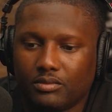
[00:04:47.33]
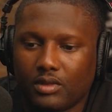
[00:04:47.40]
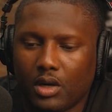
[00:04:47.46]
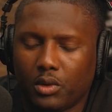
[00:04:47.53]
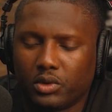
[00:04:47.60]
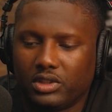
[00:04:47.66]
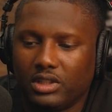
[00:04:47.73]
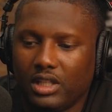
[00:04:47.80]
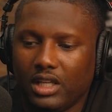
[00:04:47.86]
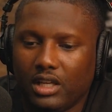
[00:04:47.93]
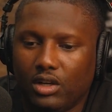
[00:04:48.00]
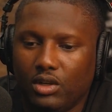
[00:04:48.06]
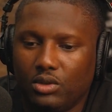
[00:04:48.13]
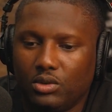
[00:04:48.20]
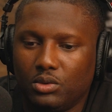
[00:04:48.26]
I was sitting at
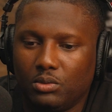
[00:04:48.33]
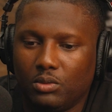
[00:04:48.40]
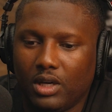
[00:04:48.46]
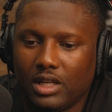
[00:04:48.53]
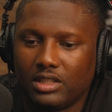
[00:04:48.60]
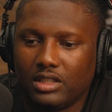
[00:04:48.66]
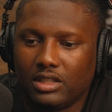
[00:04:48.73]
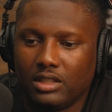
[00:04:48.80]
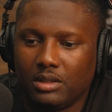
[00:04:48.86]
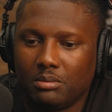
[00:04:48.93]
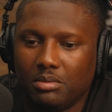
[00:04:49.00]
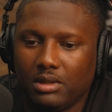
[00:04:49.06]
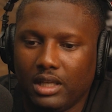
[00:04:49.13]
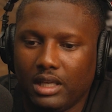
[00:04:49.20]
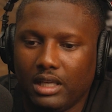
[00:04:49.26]
home watching them
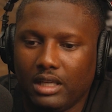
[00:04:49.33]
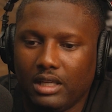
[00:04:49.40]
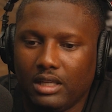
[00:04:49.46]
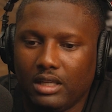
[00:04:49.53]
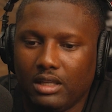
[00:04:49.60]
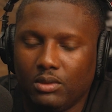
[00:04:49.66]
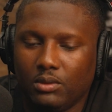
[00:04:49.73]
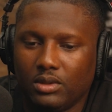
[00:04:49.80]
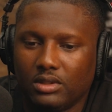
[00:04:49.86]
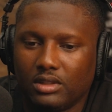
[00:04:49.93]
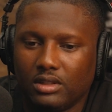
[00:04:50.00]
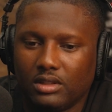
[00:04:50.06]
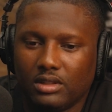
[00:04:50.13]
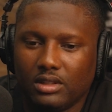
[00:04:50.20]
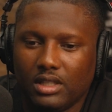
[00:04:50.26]
play. It was
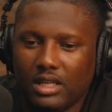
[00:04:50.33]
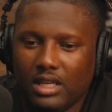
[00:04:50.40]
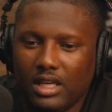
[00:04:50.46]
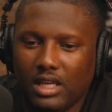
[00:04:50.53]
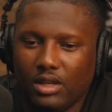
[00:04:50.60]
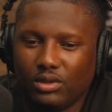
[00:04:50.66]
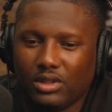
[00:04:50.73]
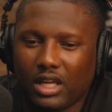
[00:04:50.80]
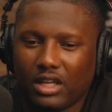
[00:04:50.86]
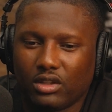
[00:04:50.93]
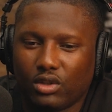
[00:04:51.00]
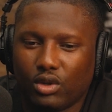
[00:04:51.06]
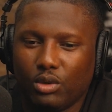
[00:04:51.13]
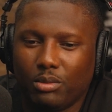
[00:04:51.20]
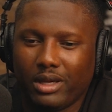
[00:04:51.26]
like a
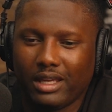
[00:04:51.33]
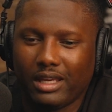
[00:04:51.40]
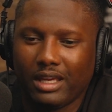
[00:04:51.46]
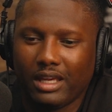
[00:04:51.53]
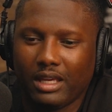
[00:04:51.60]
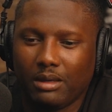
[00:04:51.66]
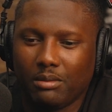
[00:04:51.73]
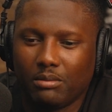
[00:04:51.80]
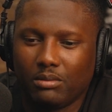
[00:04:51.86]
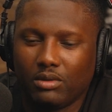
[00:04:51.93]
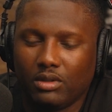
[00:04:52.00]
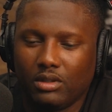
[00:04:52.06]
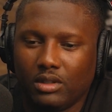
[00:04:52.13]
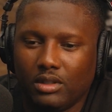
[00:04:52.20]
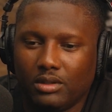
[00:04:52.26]
throwback game.
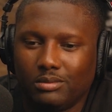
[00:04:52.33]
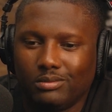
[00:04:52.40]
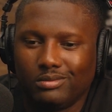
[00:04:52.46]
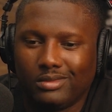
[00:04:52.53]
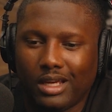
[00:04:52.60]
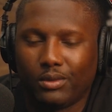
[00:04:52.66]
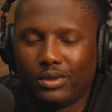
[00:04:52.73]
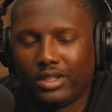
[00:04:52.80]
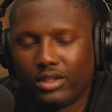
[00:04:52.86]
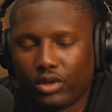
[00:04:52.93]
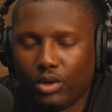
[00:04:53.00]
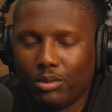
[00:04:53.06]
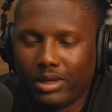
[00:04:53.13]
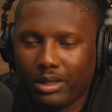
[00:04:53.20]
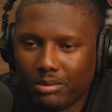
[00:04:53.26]
Not really
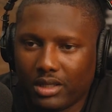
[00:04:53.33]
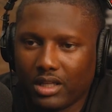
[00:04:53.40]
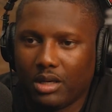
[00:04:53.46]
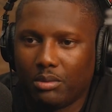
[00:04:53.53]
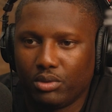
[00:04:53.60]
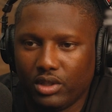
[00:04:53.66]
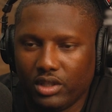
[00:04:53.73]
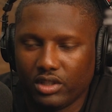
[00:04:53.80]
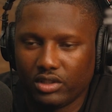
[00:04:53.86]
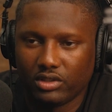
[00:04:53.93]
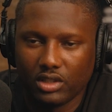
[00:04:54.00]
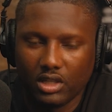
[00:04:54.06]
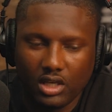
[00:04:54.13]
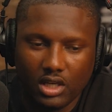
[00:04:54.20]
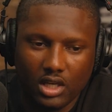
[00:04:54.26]
throwback, but a couple years.
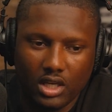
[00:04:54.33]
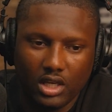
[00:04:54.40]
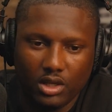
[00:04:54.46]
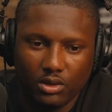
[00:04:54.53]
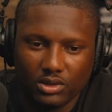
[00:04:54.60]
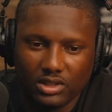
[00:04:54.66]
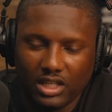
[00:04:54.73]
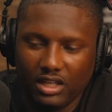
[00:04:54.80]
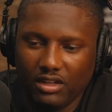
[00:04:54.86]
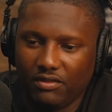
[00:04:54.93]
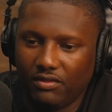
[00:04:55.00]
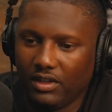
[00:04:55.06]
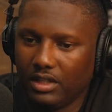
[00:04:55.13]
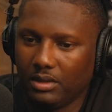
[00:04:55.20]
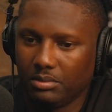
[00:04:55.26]
It was Kenny
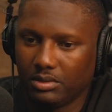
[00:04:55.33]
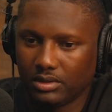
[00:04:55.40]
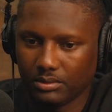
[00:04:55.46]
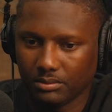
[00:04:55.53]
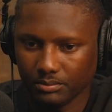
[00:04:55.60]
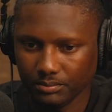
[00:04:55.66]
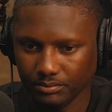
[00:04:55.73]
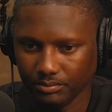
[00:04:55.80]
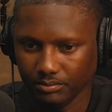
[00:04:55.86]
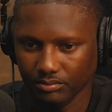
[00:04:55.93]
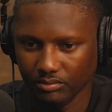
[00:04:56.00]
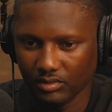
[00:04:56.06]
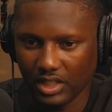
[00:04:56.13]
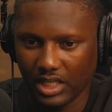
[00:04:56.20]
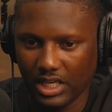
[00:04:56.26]
Phillips.
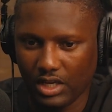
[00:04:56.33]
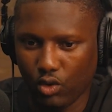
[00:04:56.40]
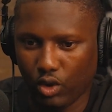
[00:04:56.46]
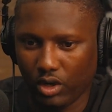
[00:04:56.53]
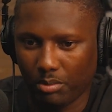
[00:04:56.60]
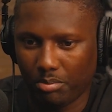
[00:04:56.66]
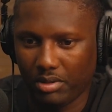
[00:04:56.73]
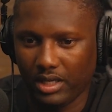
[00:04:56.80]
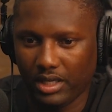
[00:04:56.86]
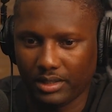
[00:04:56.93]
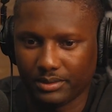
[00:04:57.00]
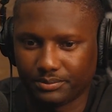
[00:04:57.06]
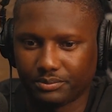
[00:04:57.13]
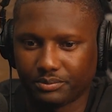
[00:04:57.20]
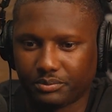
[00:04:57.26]
He caught a
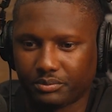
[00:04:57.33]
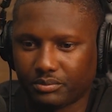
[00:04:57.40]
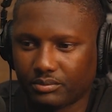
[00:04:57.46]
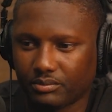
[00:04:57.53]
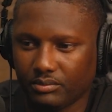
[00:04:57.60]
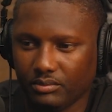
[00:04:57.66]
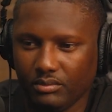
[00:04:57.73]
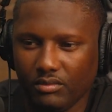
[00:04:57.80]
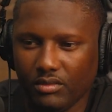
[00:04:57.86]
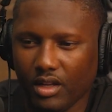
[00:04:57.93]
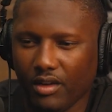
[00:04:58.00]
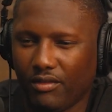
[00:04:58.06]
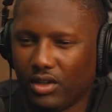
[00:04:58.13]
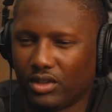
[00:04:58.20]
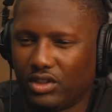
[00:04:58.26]
pick
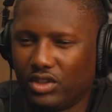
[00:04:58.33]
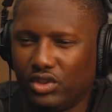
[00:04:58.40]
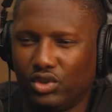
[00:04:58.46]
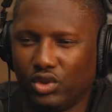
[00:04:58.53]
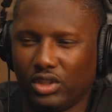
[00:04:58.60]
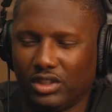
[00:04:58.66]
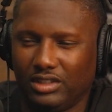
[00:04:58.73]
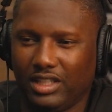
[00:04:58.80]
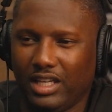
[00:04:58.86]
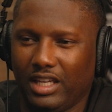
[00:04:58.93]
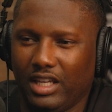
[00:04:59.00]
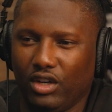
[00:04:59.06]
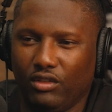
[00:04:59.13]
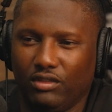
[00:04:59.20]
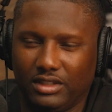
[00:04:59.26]
versus Georgia Tech
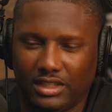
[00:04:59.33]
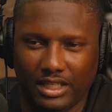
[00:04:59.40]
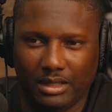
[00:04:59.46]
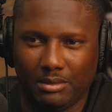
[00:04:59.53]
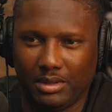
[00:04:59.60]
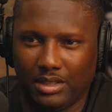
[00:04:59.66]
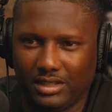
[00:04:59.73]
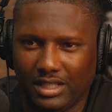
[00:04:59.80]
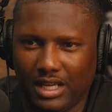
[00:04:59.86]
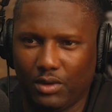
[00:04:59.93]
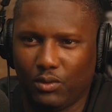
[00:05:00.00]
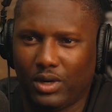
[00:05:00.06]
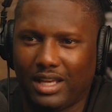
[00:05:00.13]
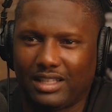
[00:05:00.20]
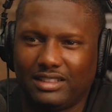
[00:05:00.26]
in overtime, and it's like
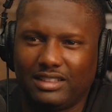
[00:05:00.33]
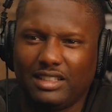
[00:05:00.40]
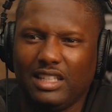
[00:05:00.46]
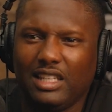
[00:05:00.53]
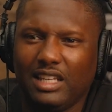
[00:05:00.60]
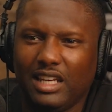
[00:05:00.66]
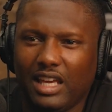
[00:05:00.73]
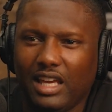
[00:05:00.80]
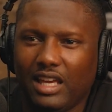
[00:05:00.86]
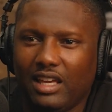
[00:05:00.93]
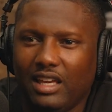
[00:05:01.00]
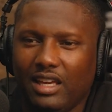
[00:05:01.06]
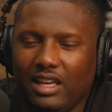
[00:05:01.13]
when I seen that